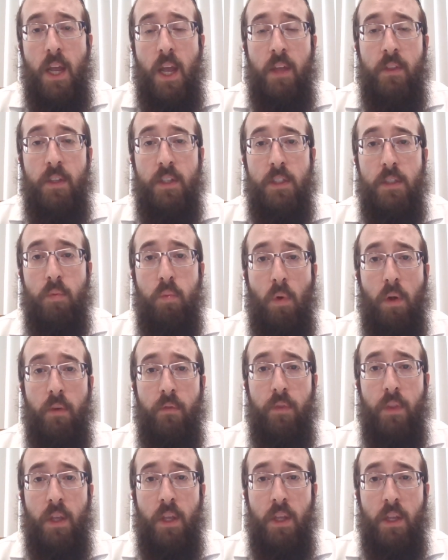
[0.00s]
And this is one
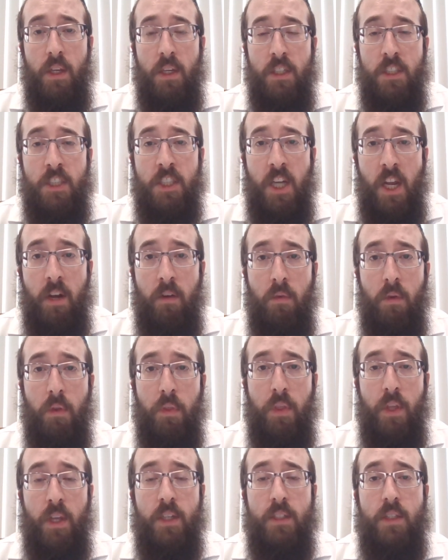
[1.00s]
of the general
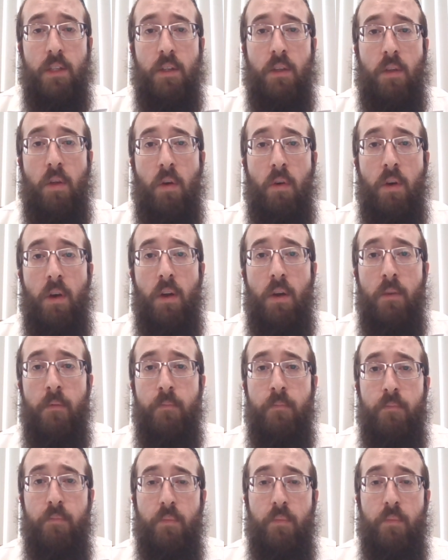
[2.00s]
things that the Torah,